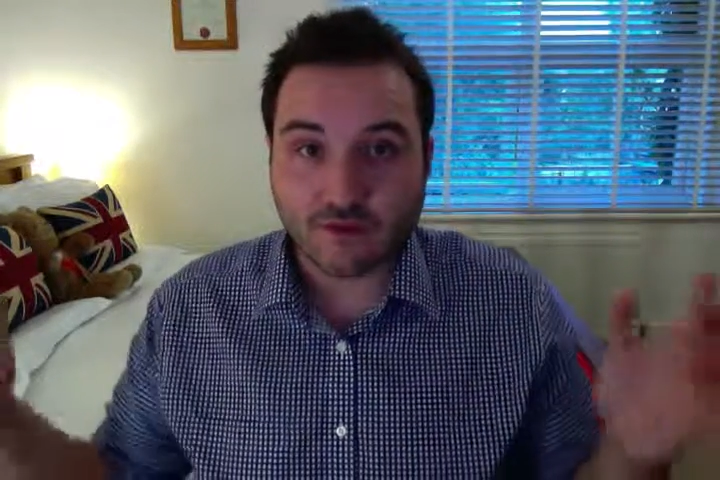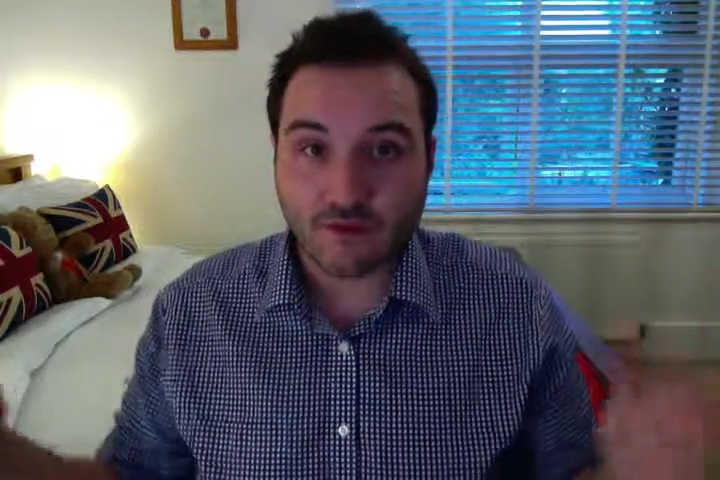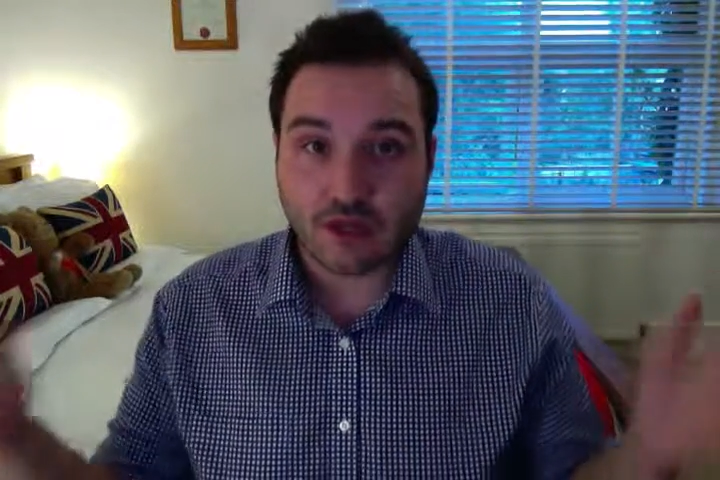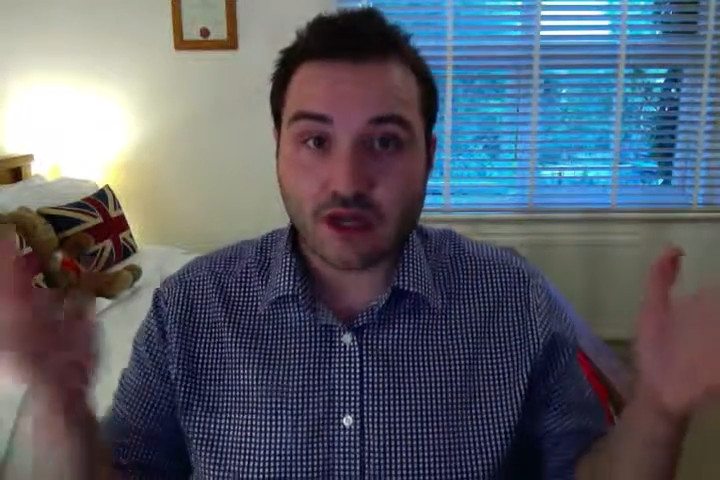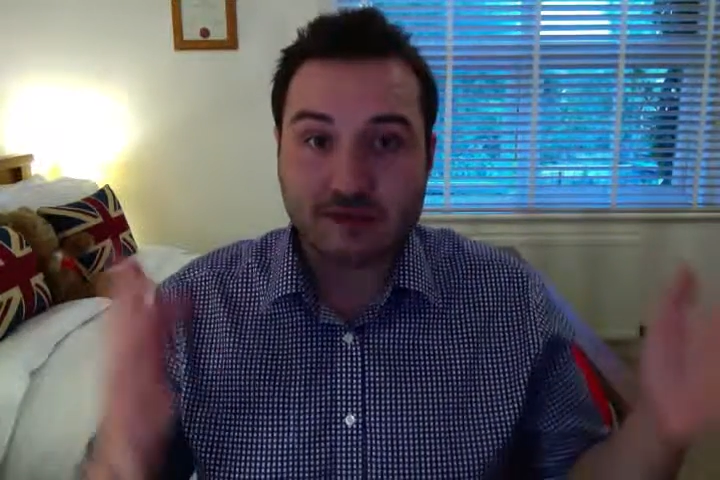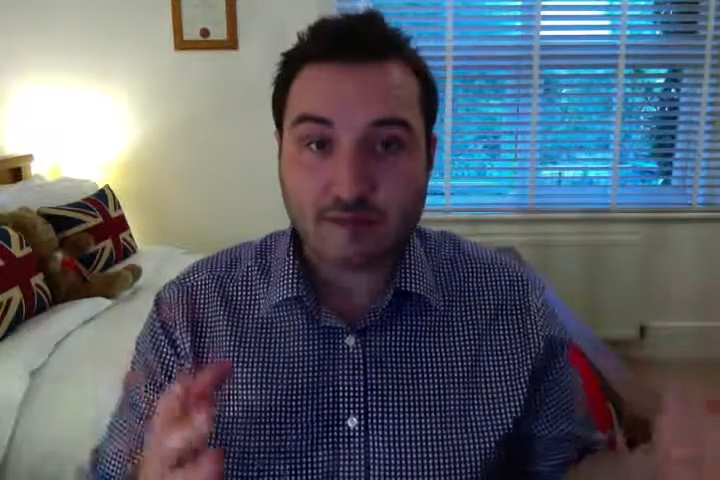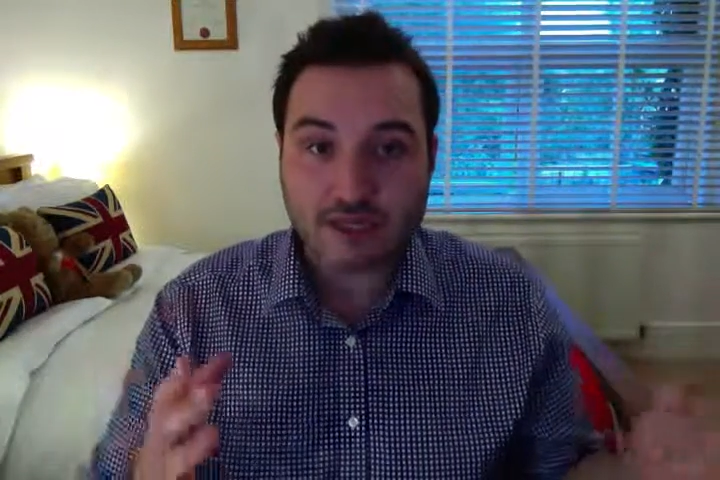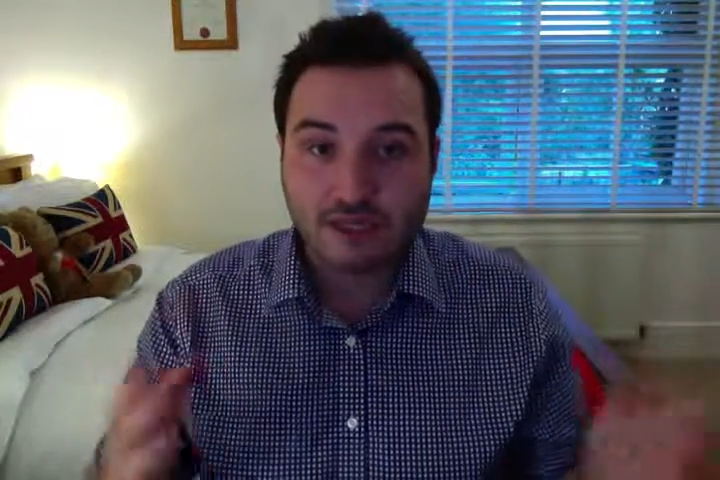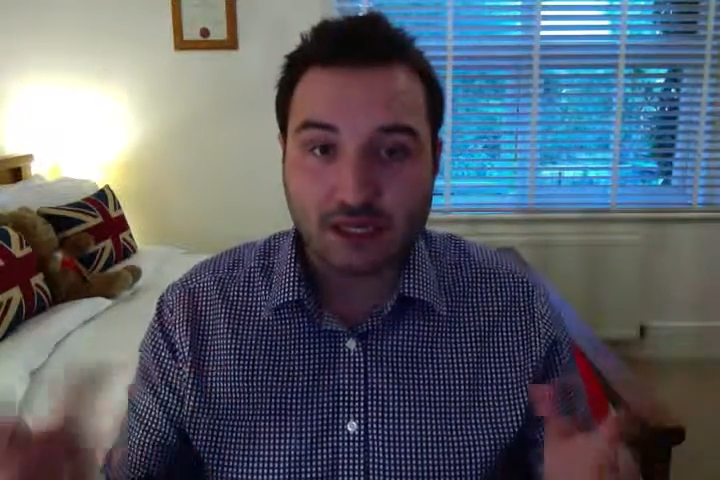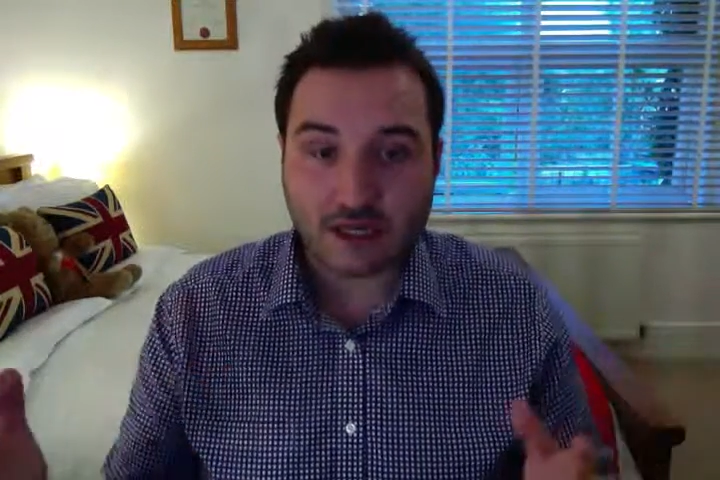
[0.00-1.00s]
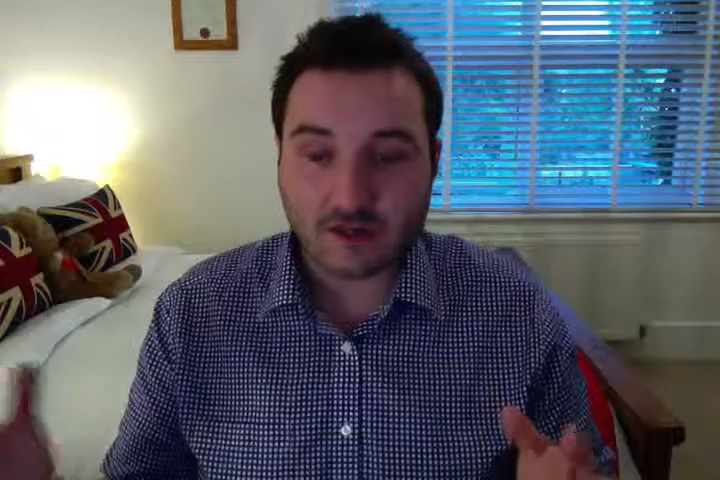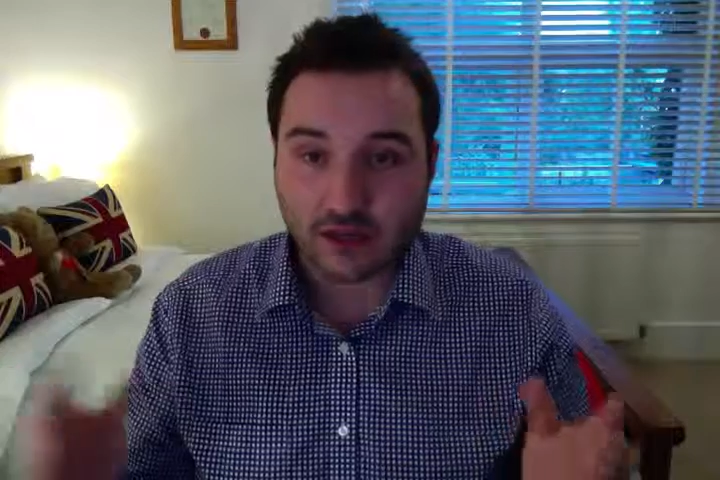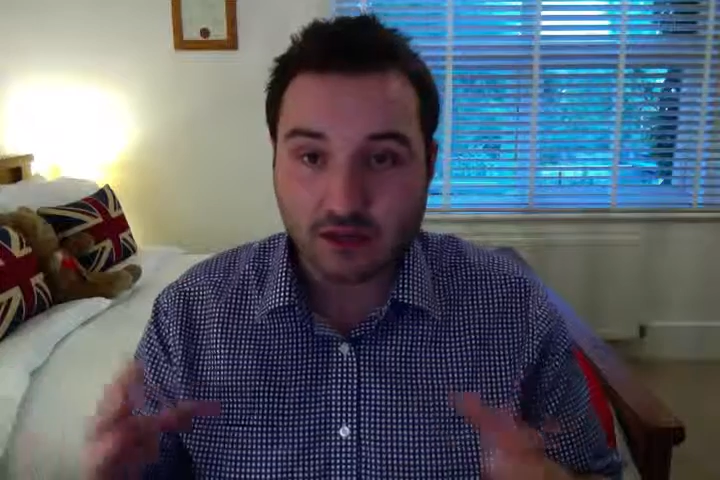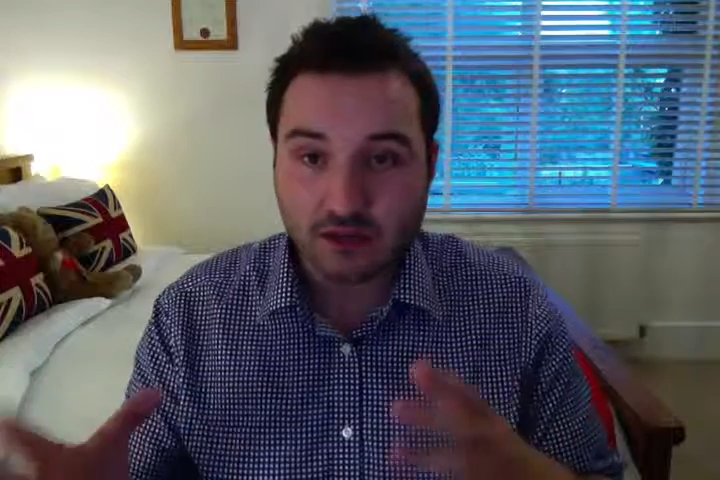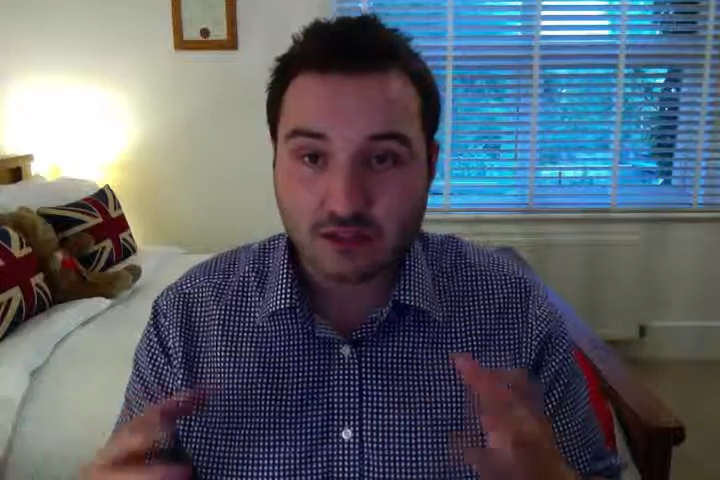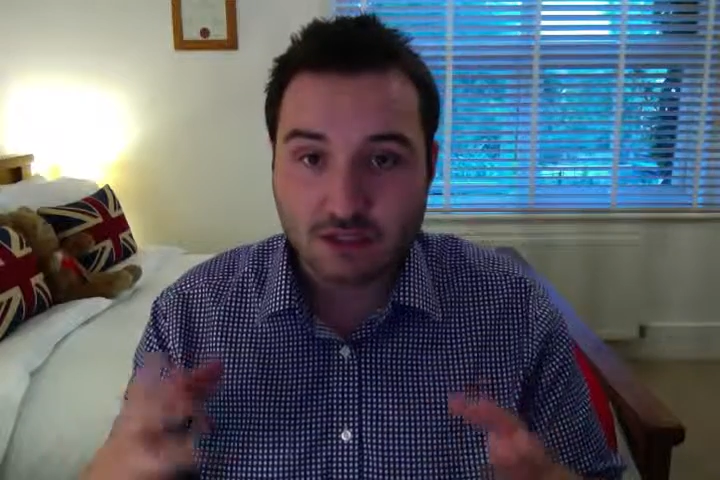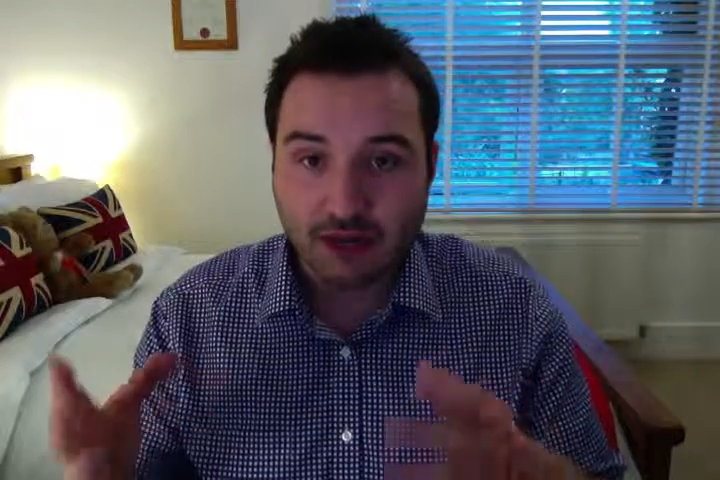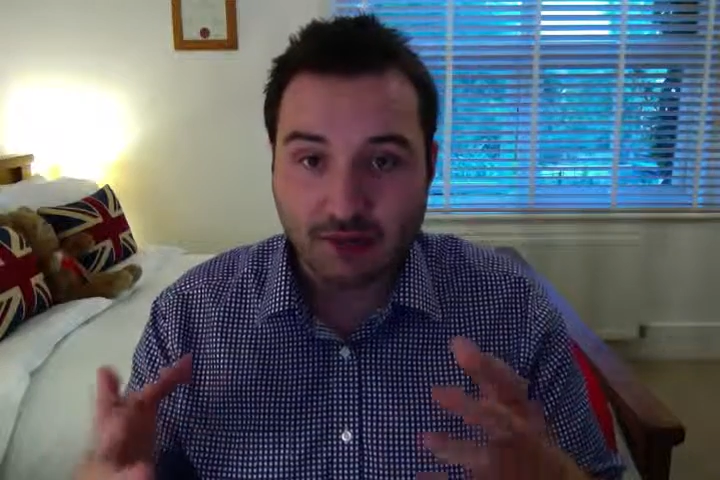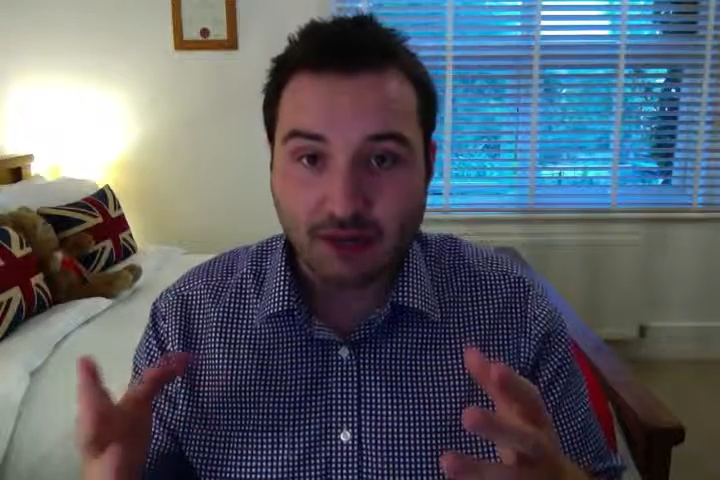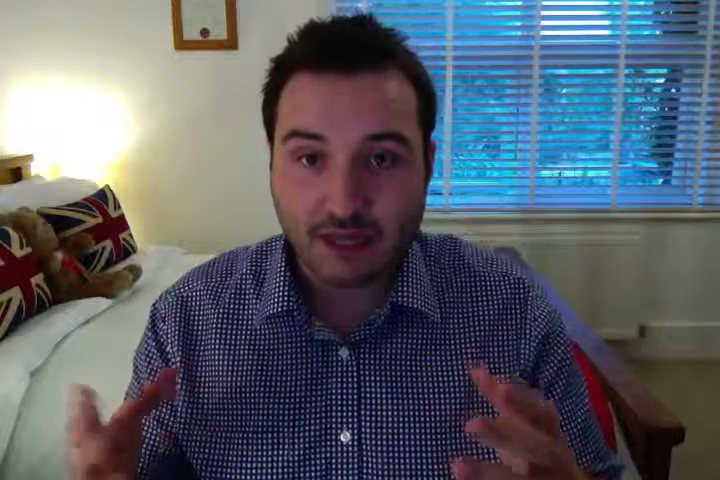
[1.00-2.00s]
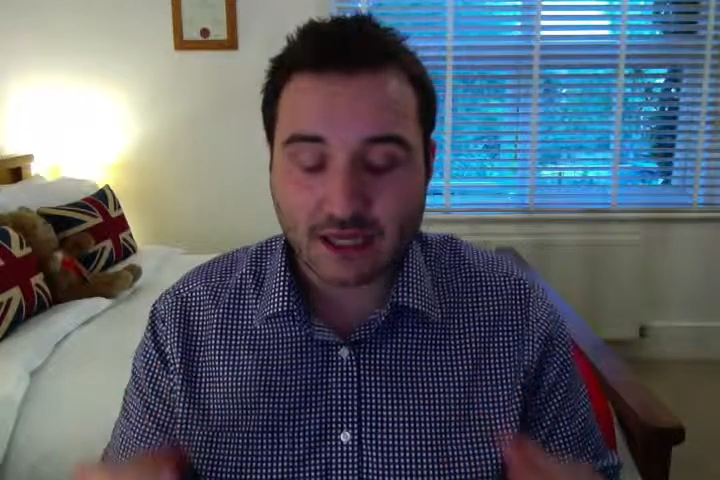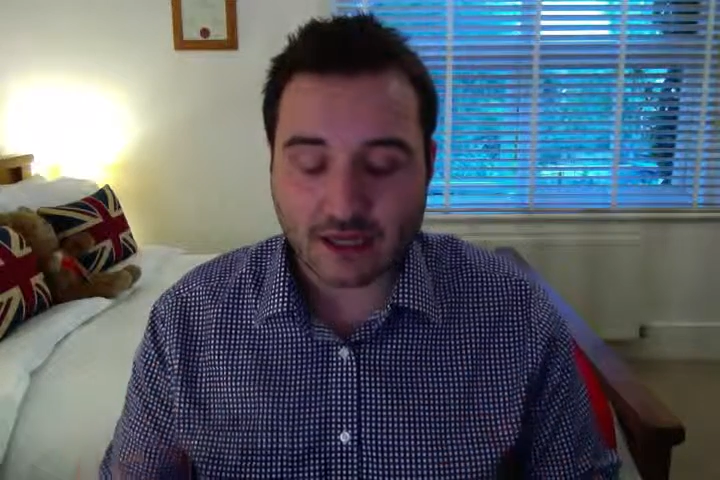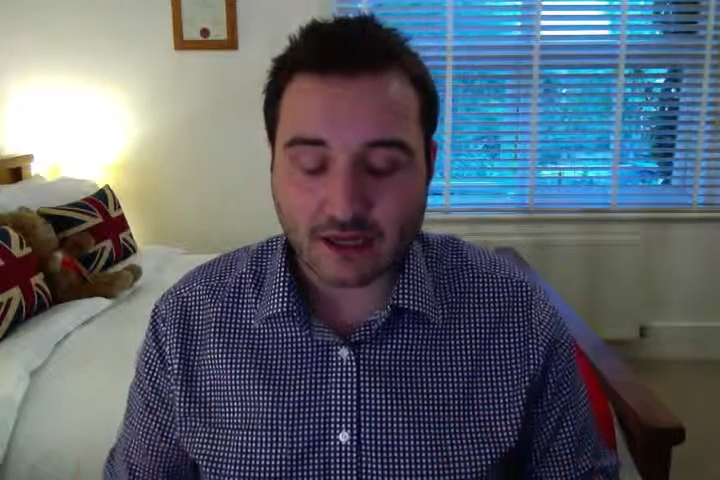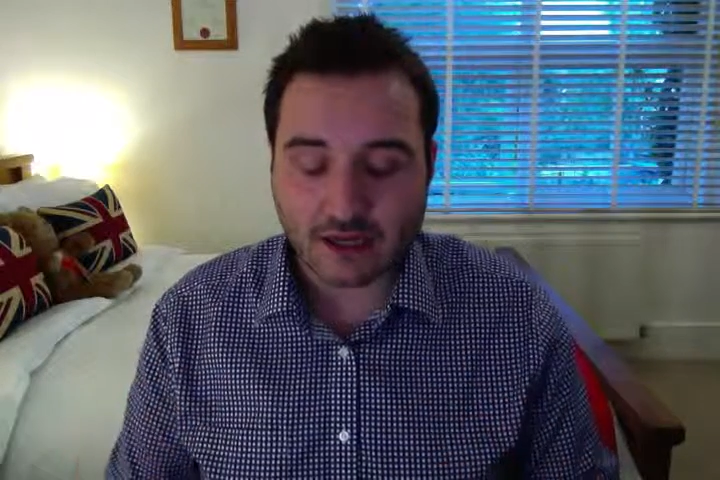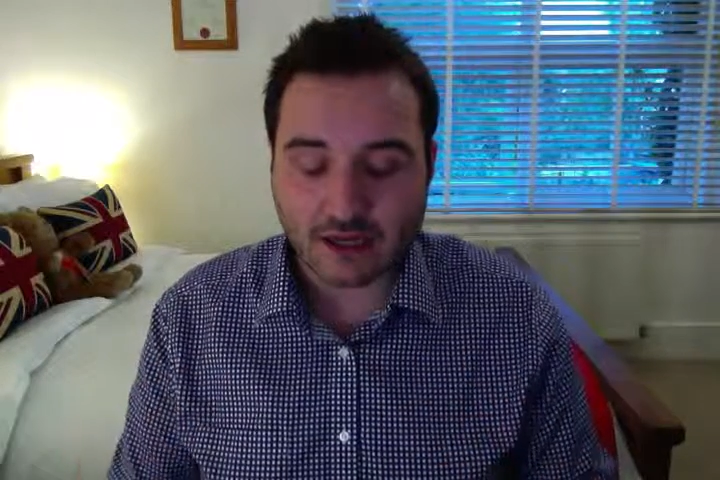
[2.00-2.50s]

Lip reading: from the last meeting, the last planning